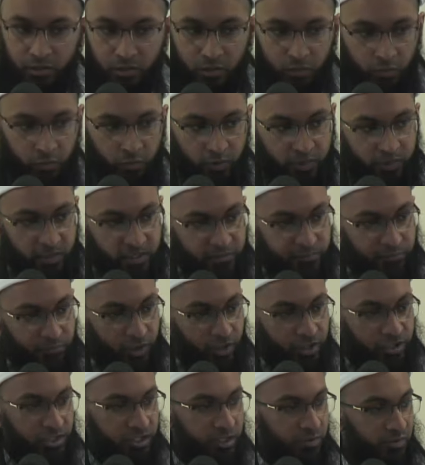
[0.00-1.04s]
where his
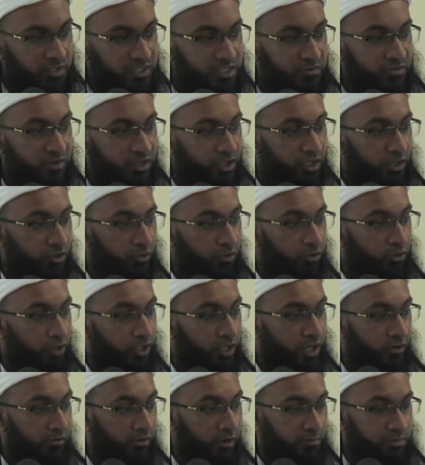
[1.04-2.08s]
progeny was even unknown to the
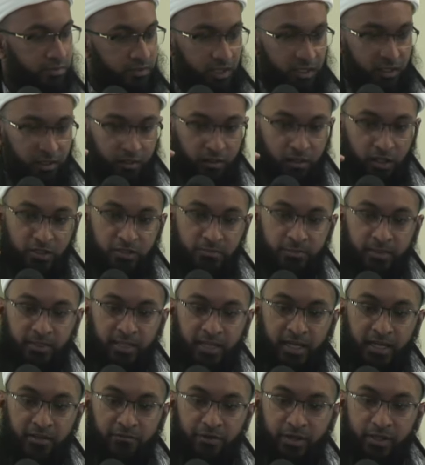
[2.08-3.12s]
Arabs, Allah subhanahu wa
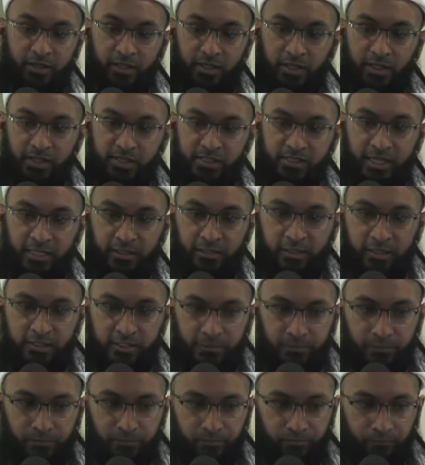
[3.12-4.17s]
ta'ala elevated his status.
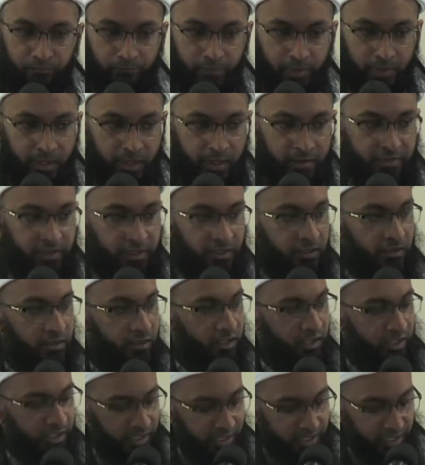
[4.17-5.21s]
And then on the
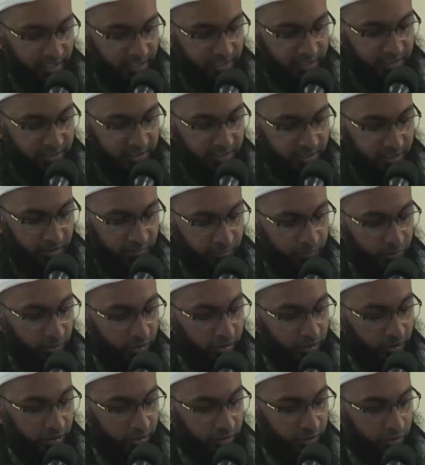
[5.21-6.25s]
other hand, his, the poet
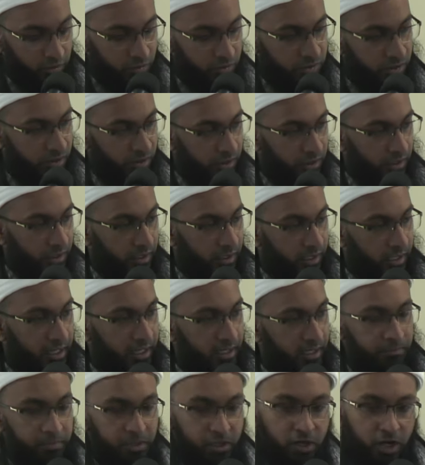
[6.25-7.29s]
continues,
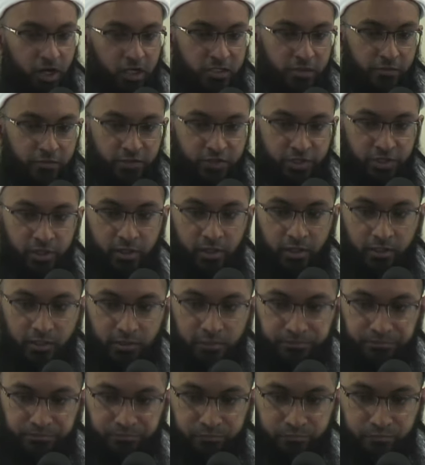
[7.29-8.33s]
and because of shirk,
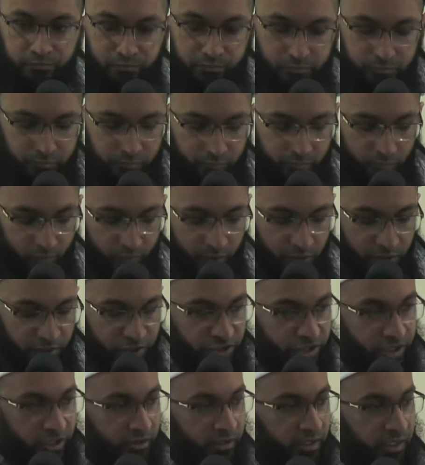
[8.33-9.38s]

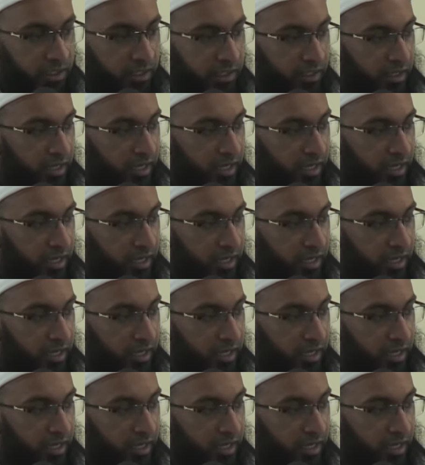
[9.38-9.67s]
shirk